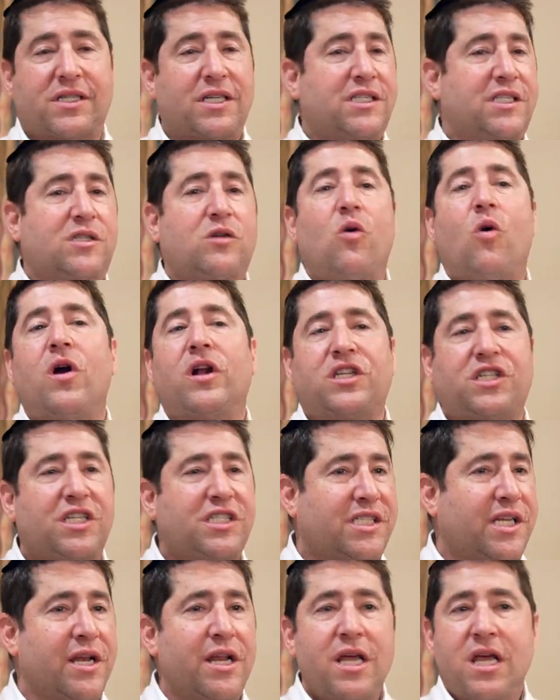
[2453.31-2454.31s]
It's
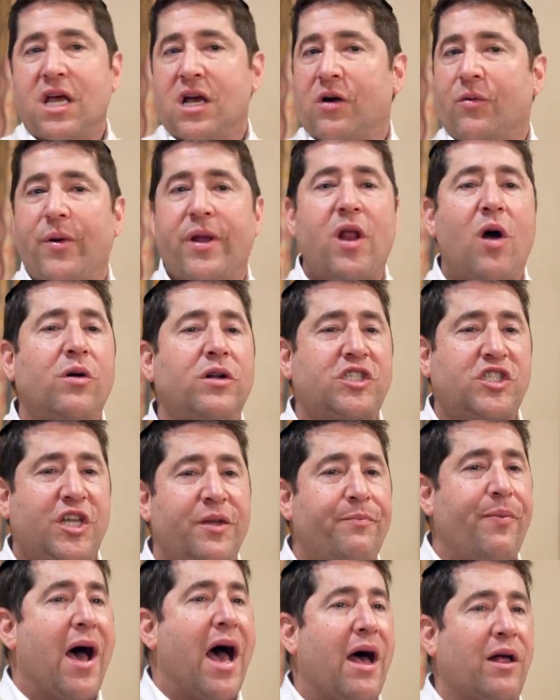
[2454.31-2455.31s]
gorgeous, and we don't
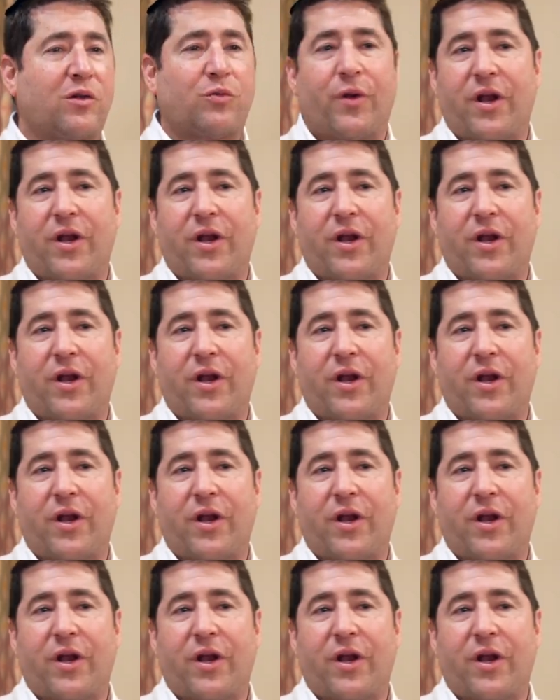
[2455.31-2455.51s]
cheap out.